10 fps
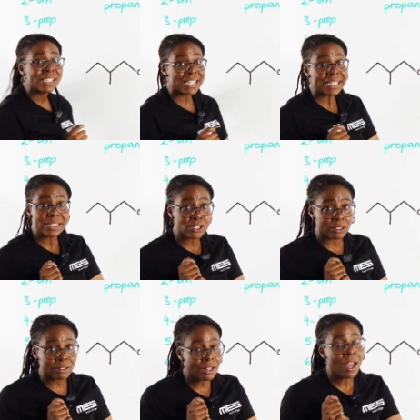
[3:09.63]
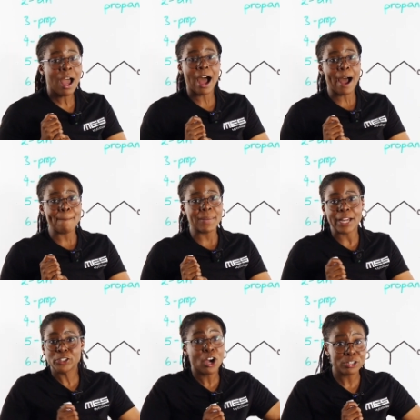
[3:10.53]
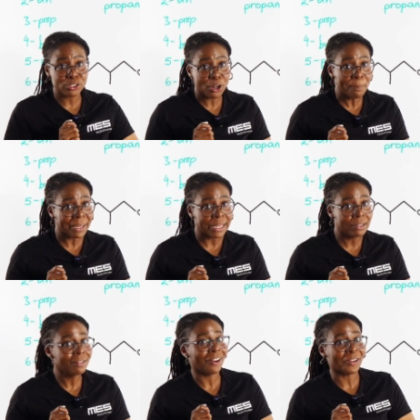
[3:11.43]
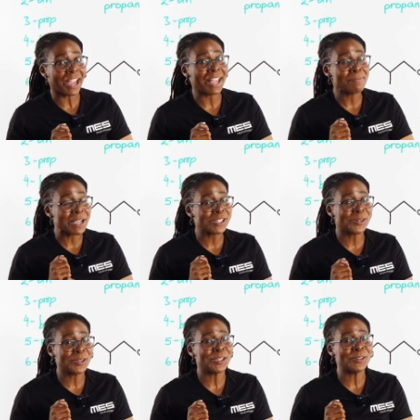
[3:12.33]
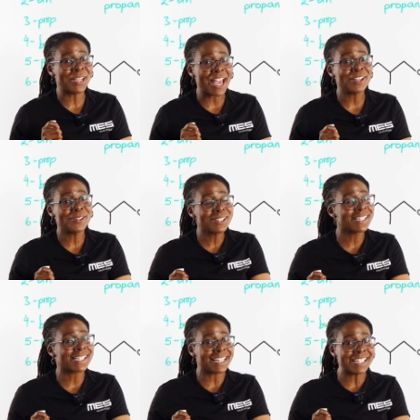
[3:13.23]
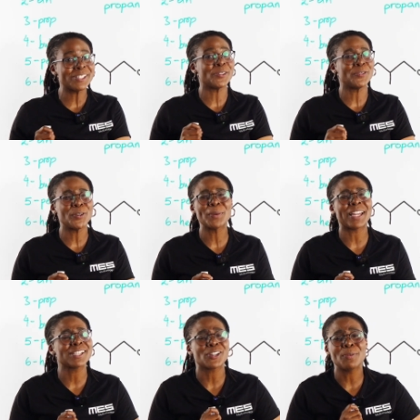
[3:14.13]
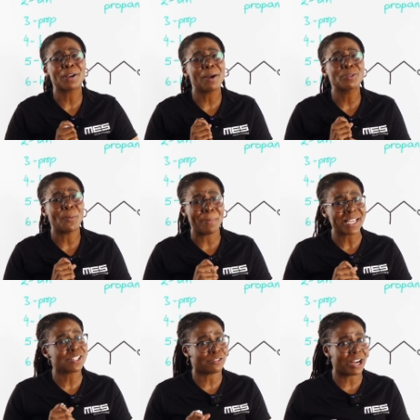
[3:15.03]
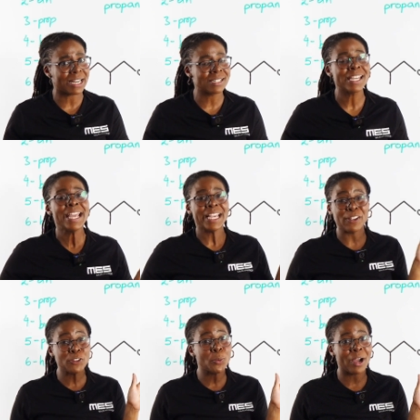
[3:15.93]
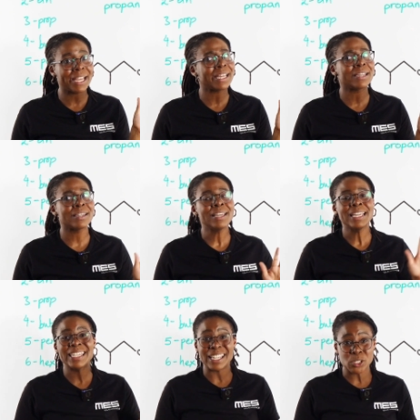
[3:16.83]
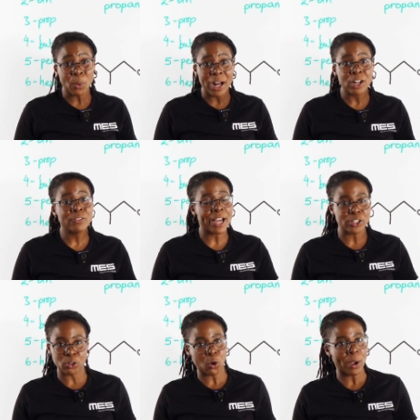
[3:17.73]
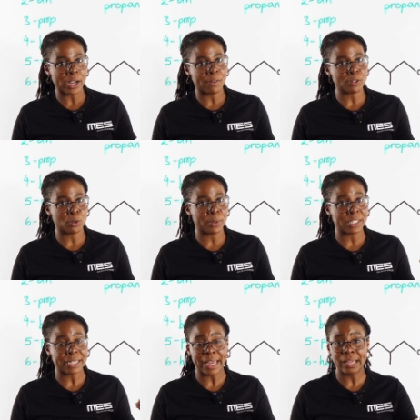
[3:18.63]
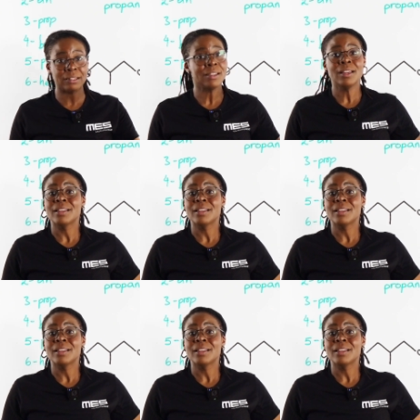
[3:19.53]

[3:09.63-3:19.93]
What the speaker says: skeletal, and you can't stop me, okay? Make sure that you get used to skeletal formula. It's going to become your best friend. If you are in year 12 and you're not quite comfortable with it yet,